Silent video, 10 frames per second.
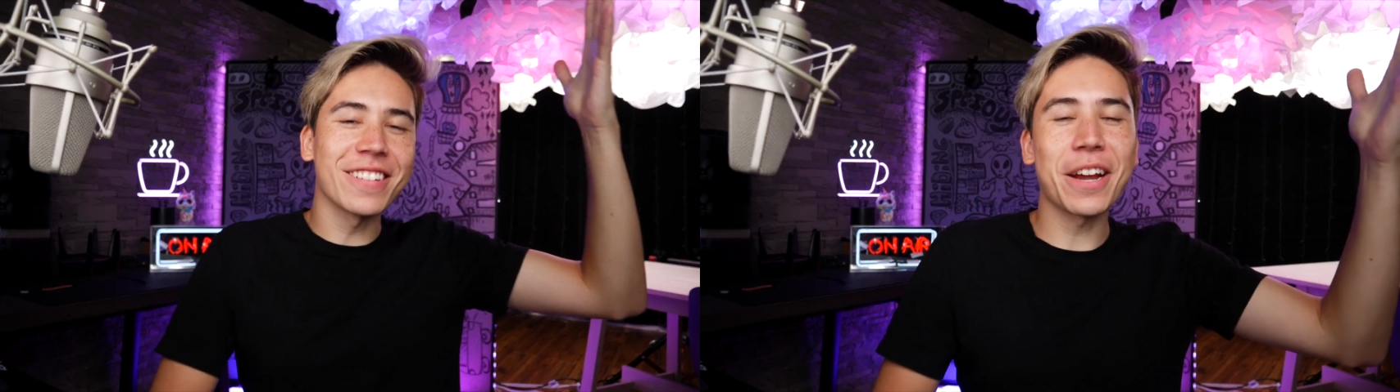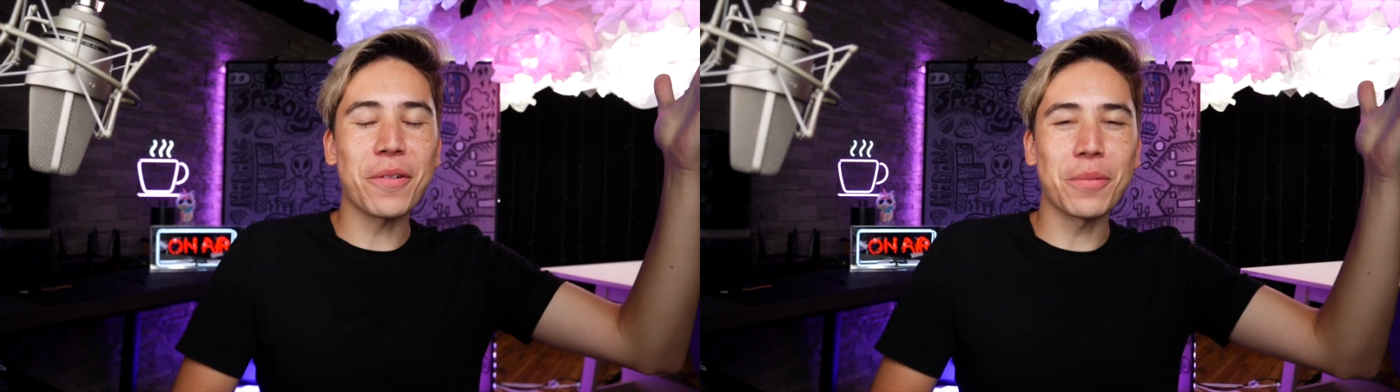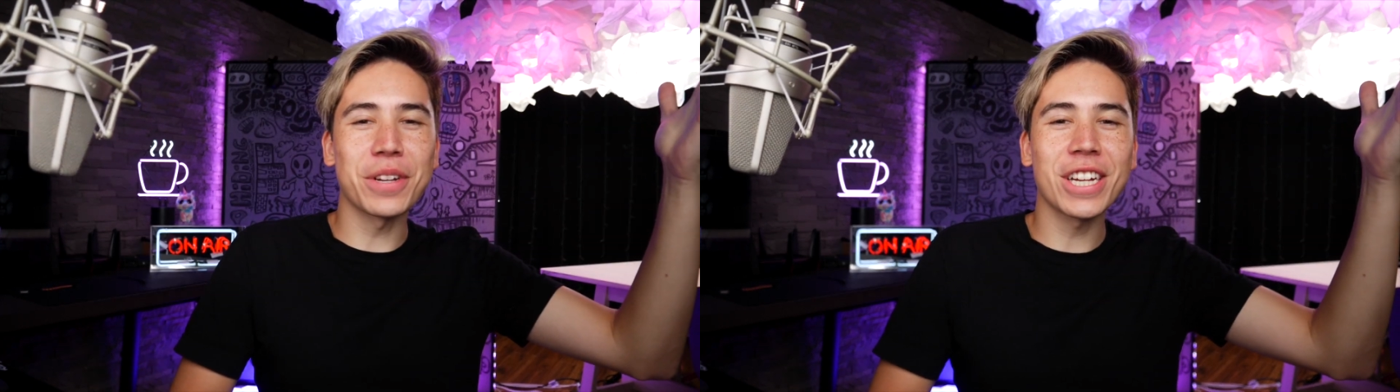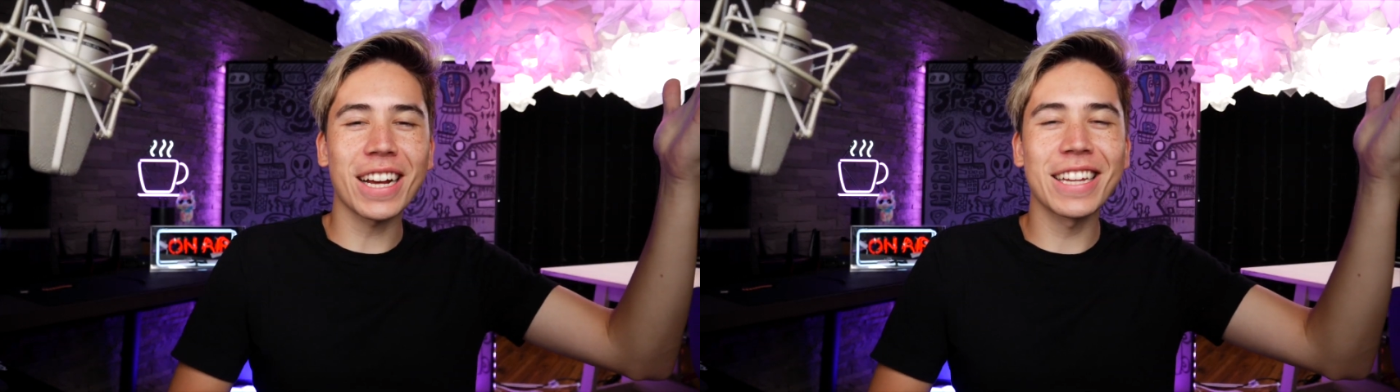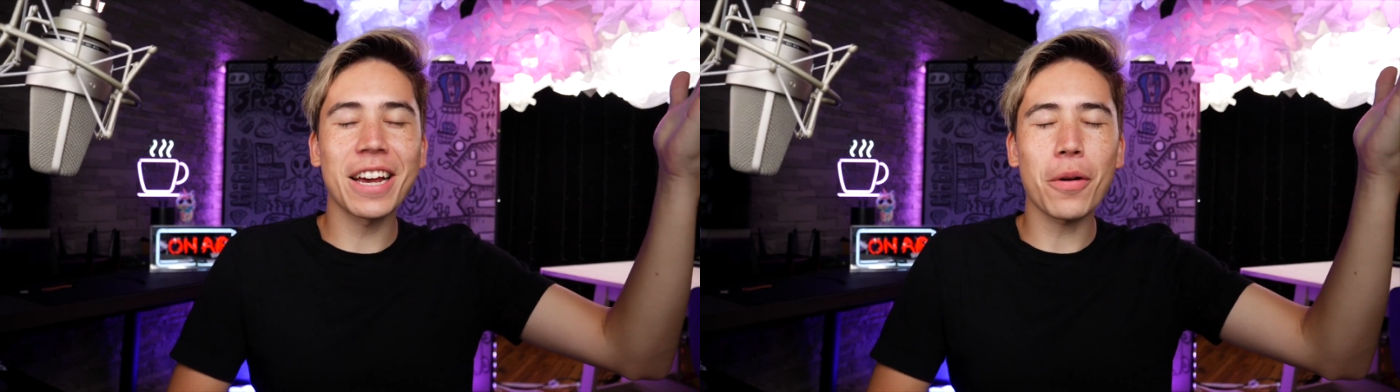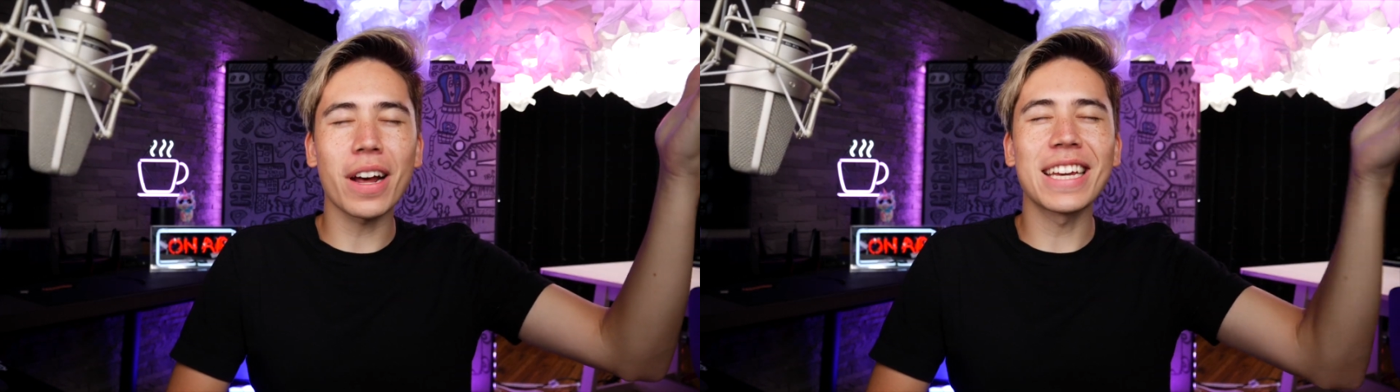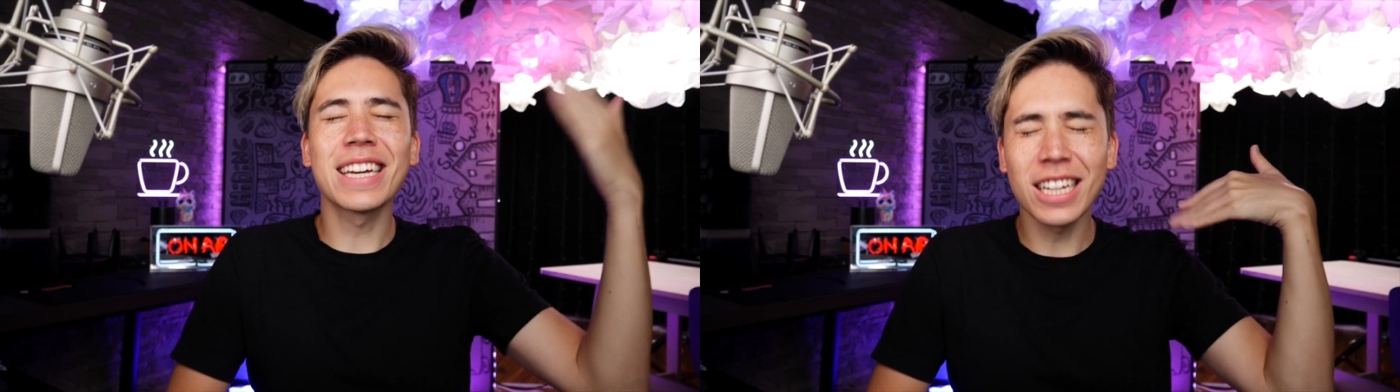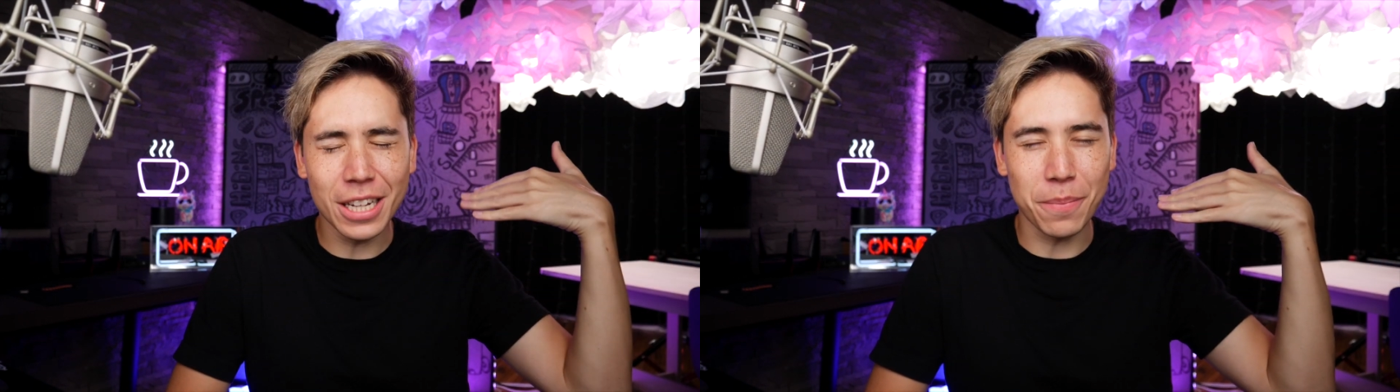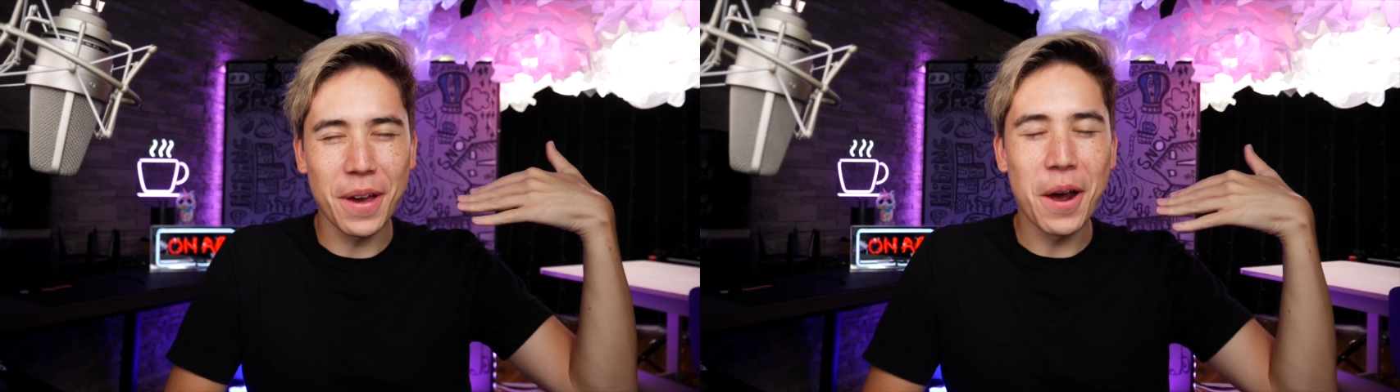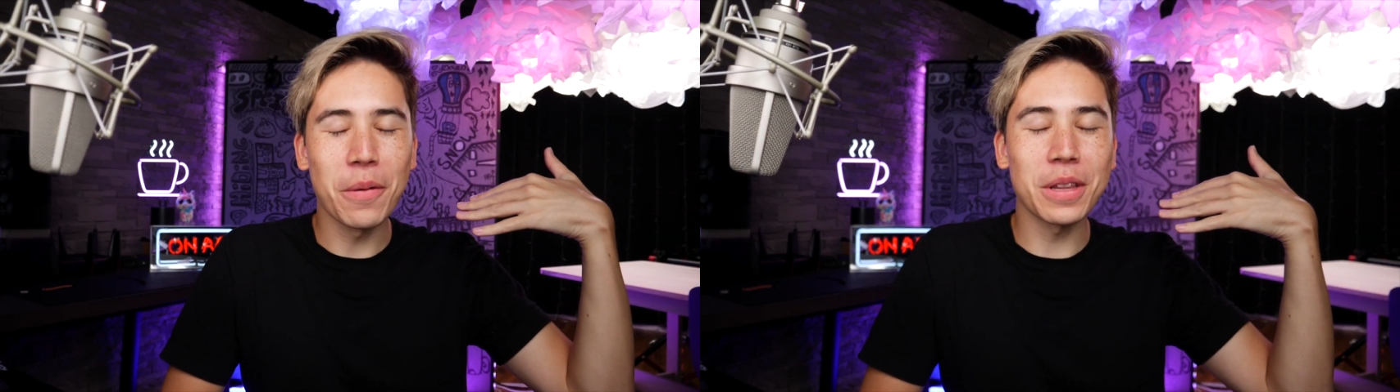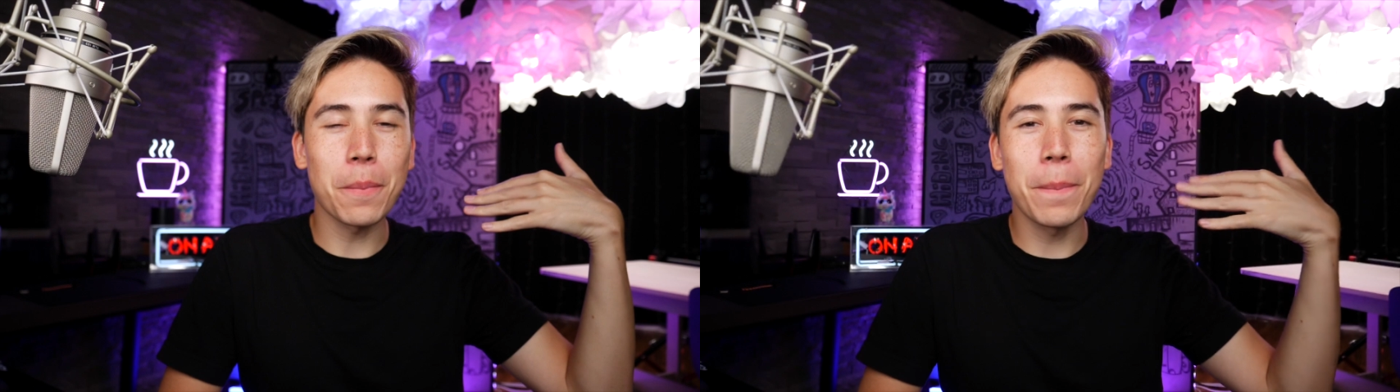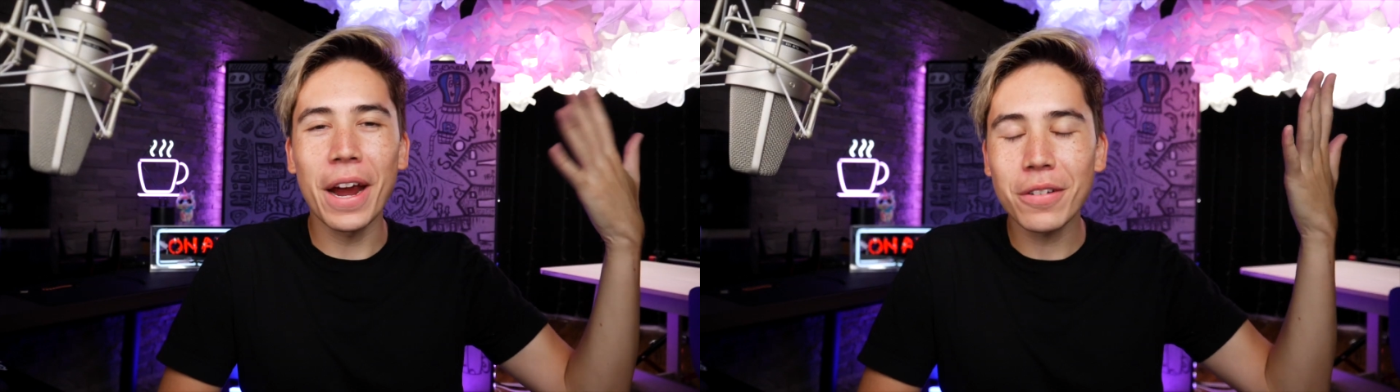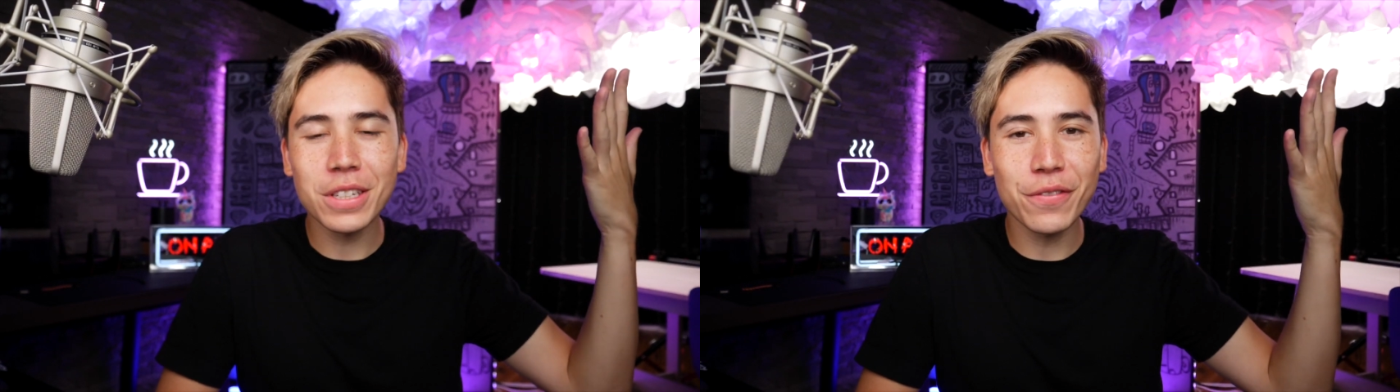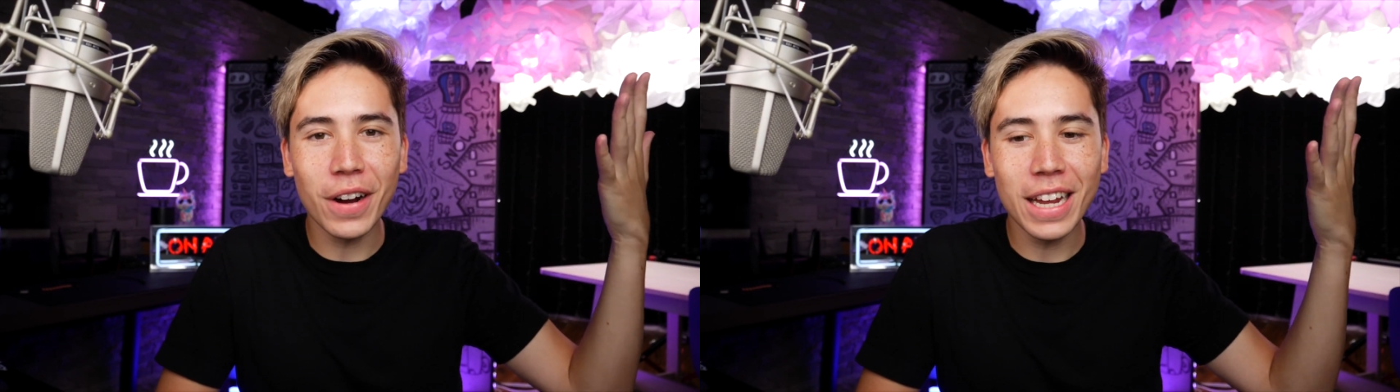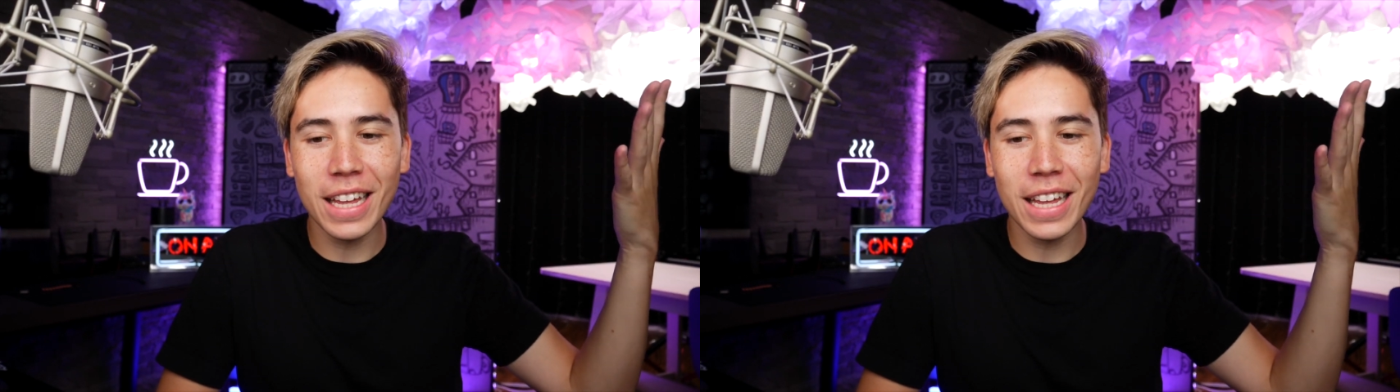Today we're going to be checking out a clip when the parents fight